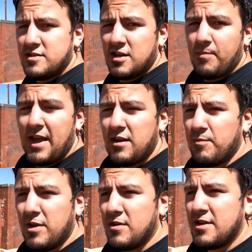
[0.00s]
an abandoned
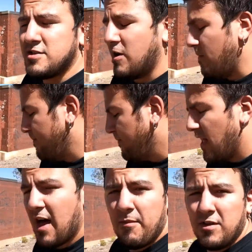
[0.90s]
building, so
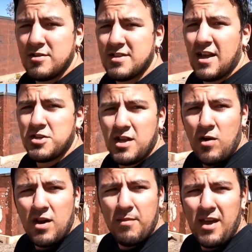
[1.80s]
I'm a little sketched
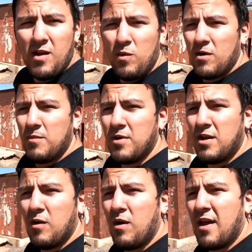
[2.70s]
out and I'm kind of worried, but you
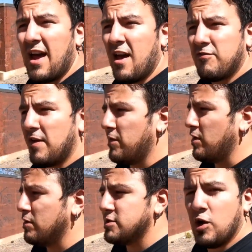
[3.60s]
know what? I have stuff to
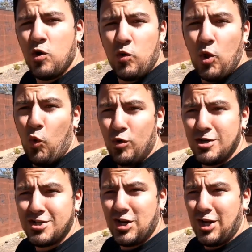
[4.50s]
do, so we're
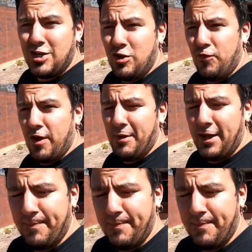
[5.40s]
just going to continue filming.